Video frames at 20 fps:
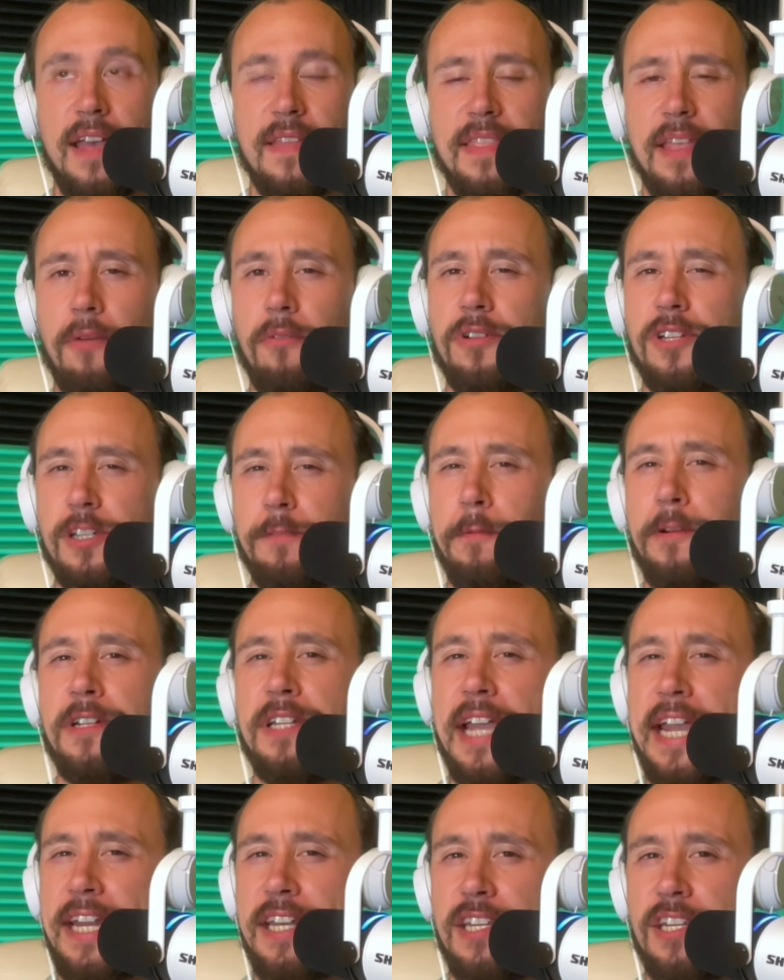That will just
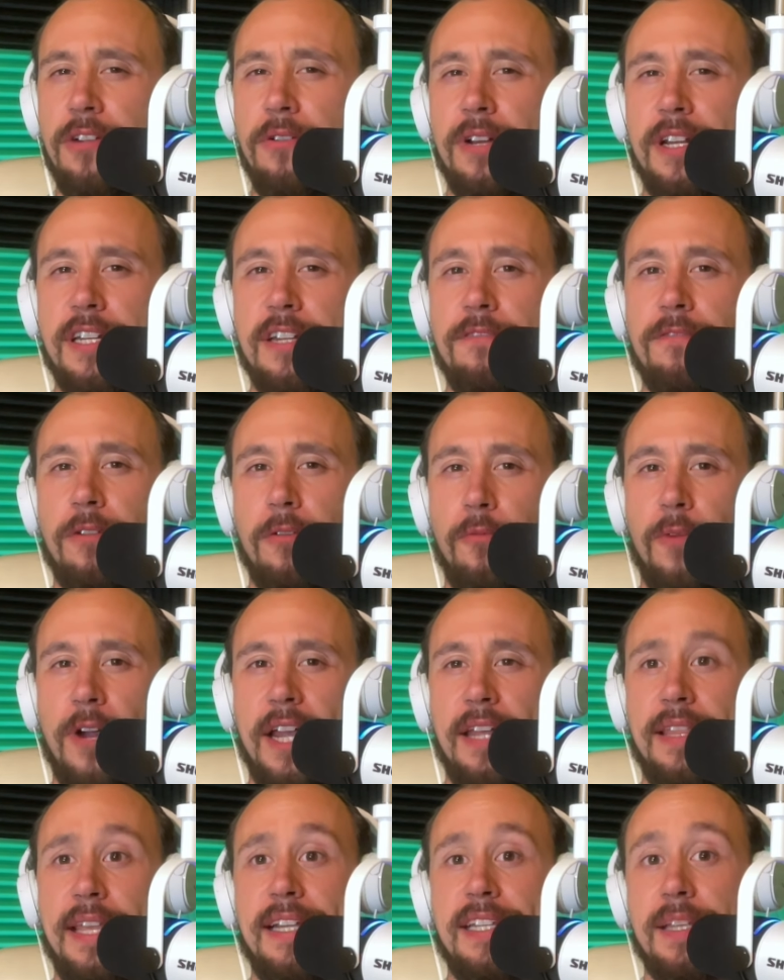pertain to you in a different
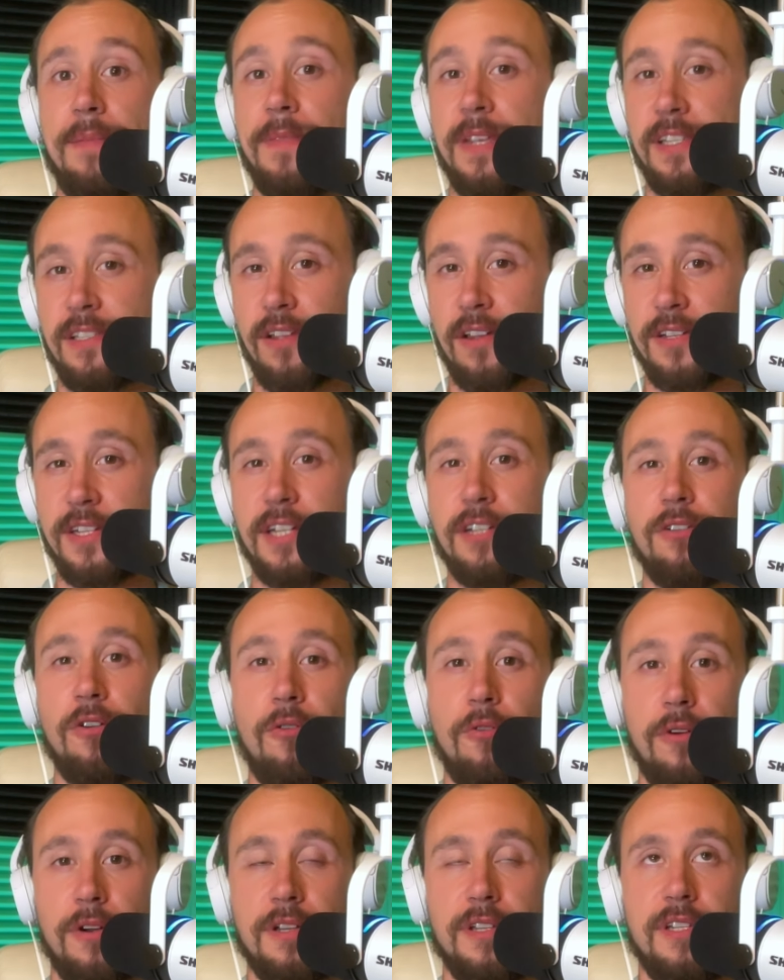way, like something's launching
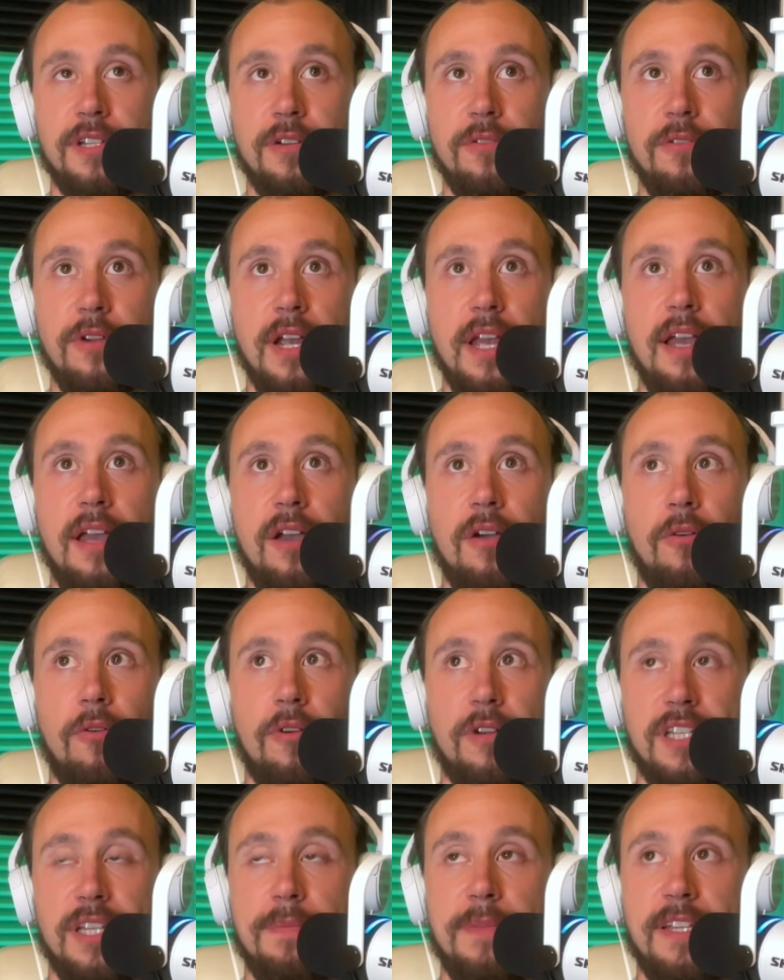towards you
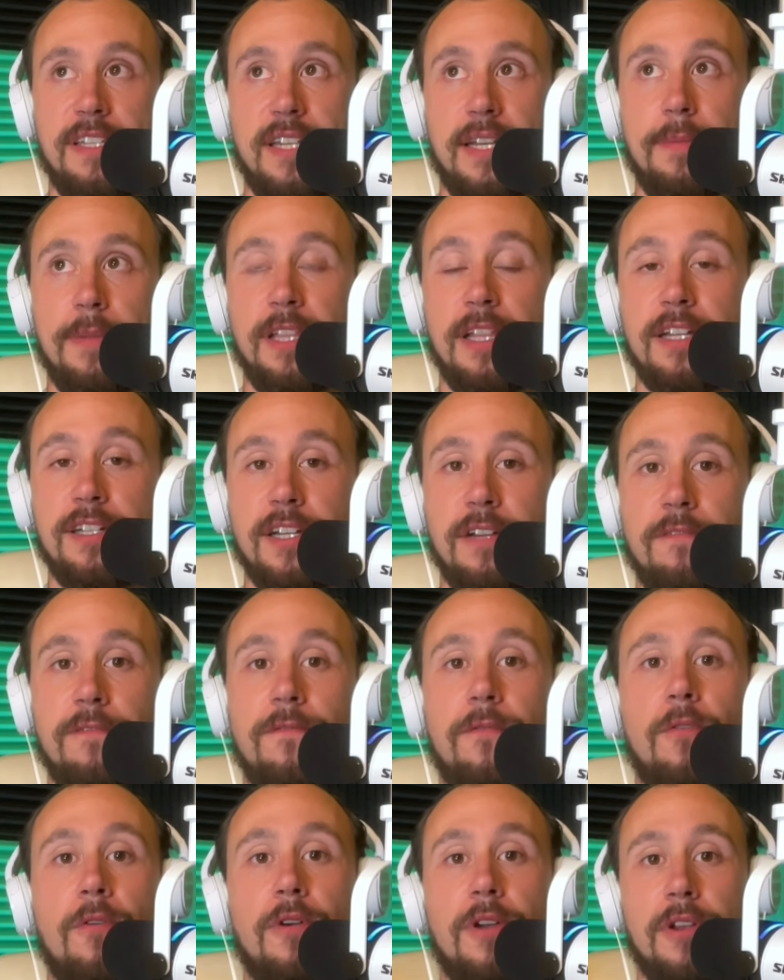or something's going to be launching
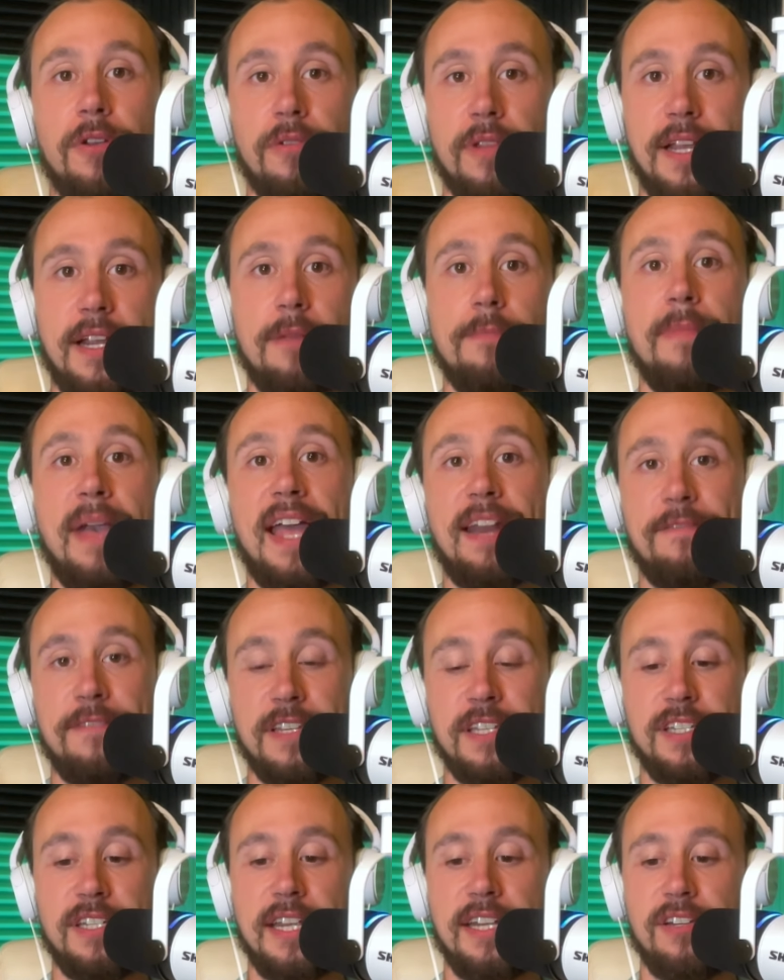for you, like a
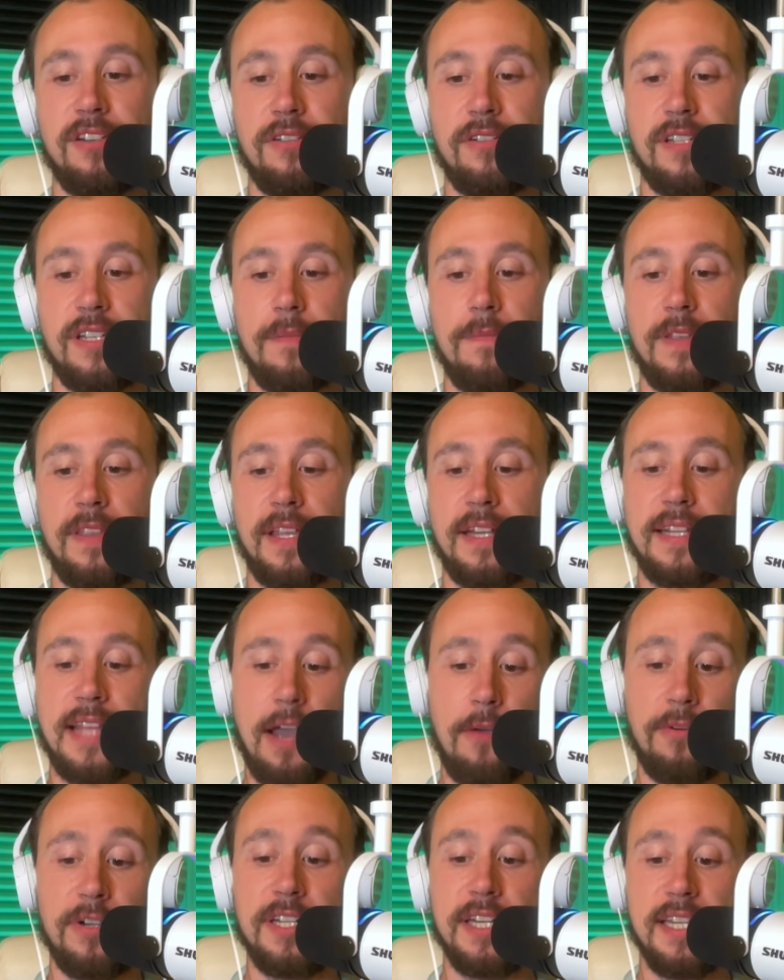manifestation or something like
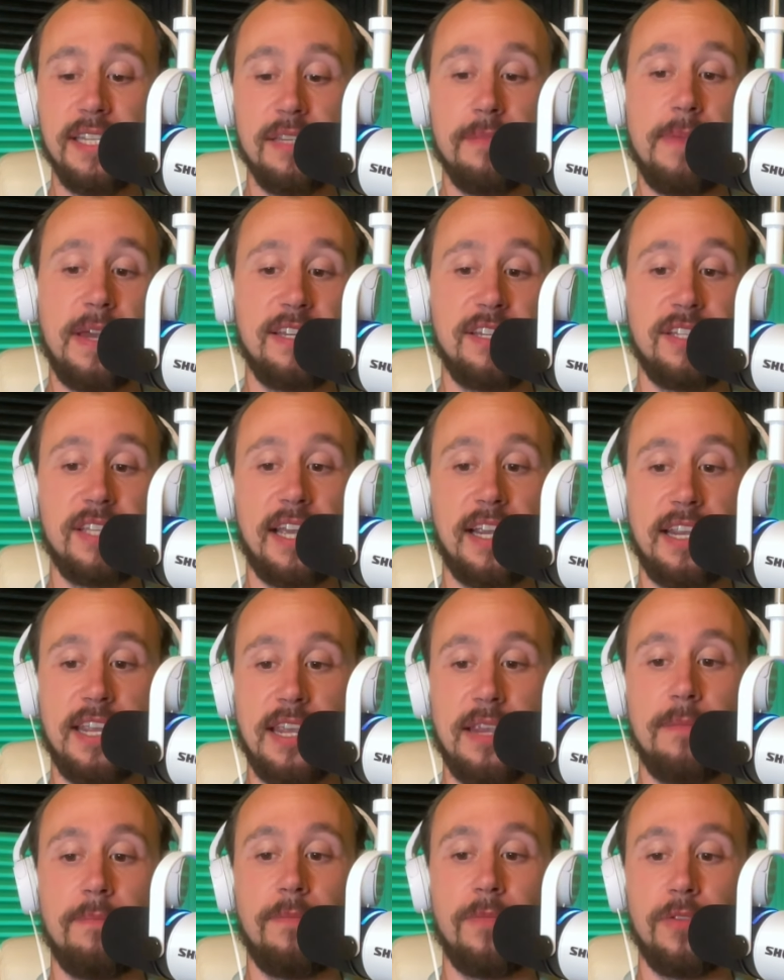that, which is a message that
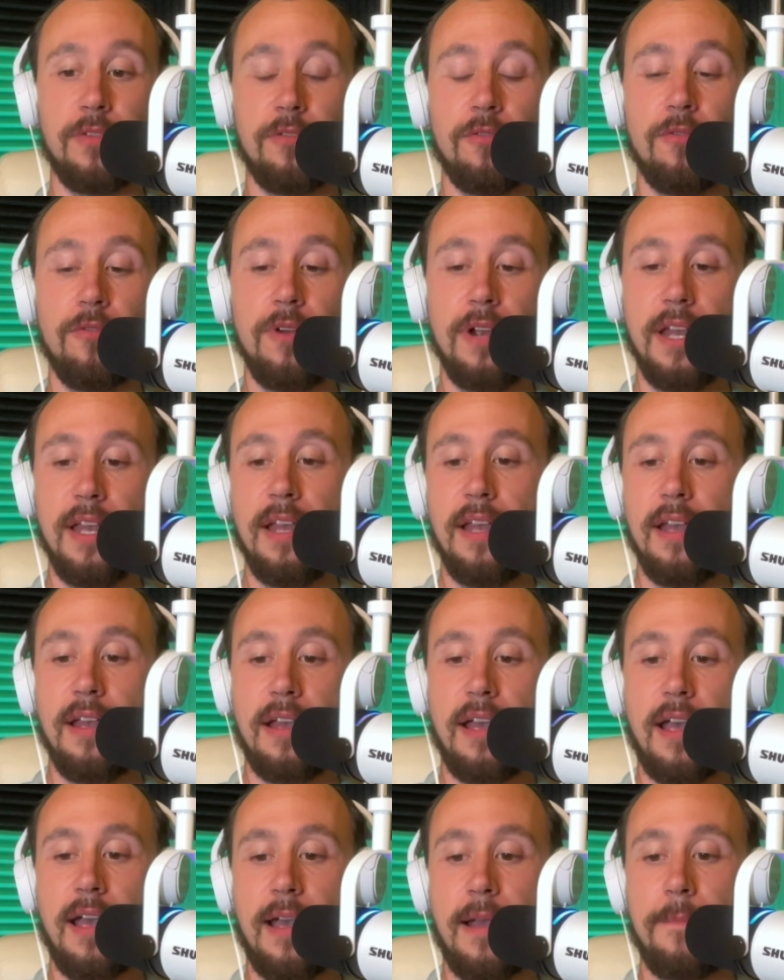came through
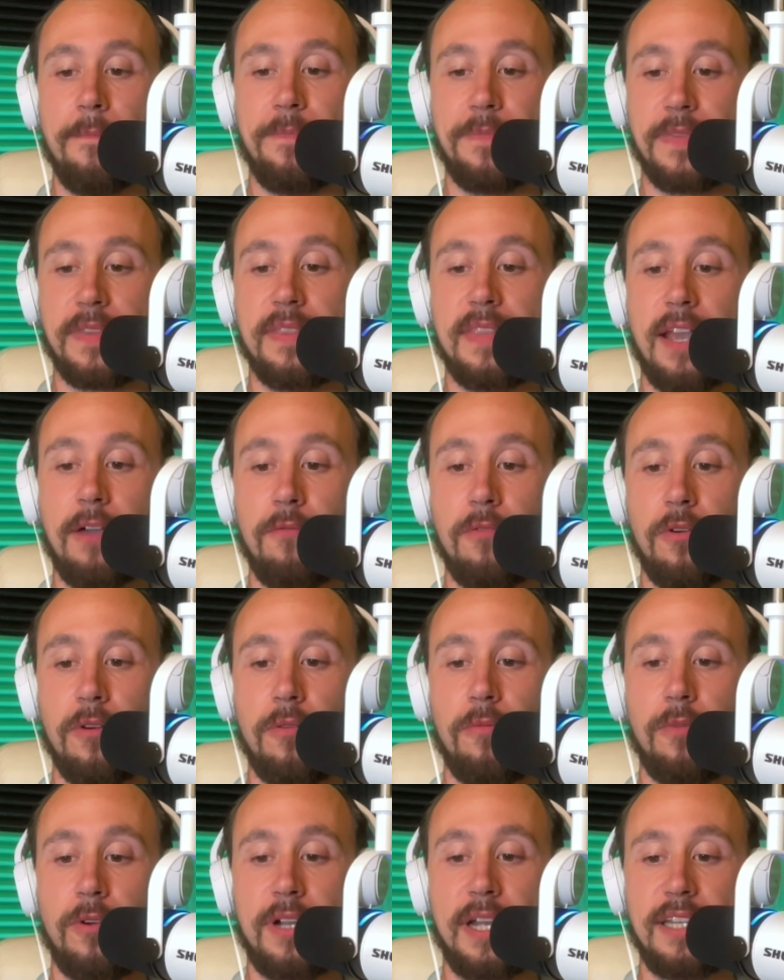that
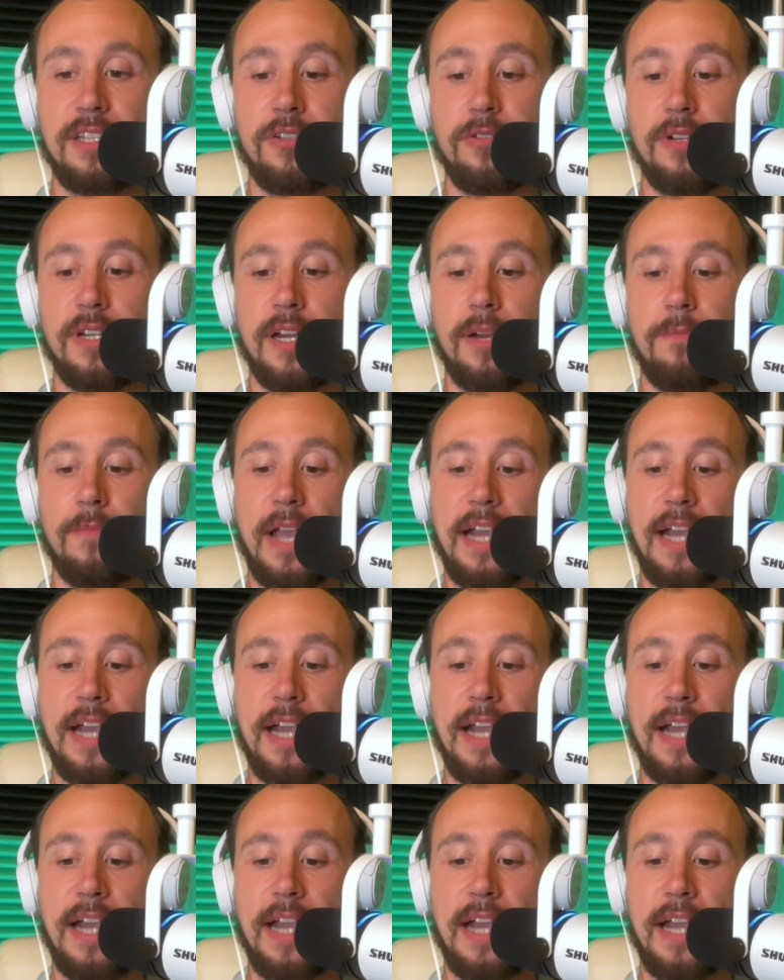we'll get to here.